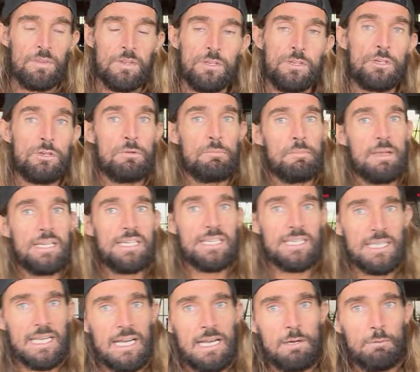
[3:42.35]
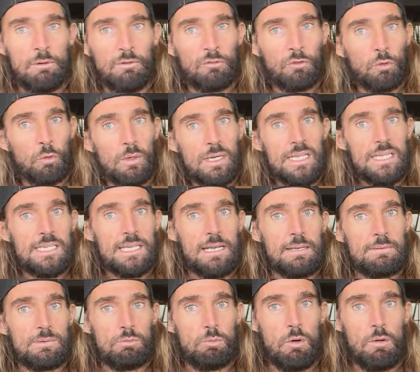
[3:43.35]
So you may start with 20
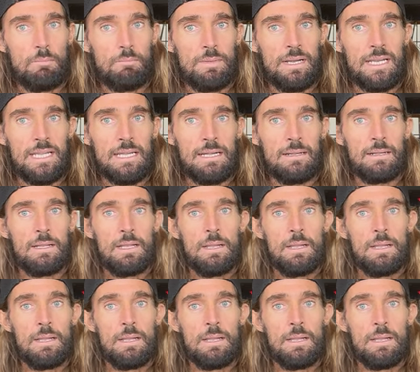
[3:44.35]
times 1 minute,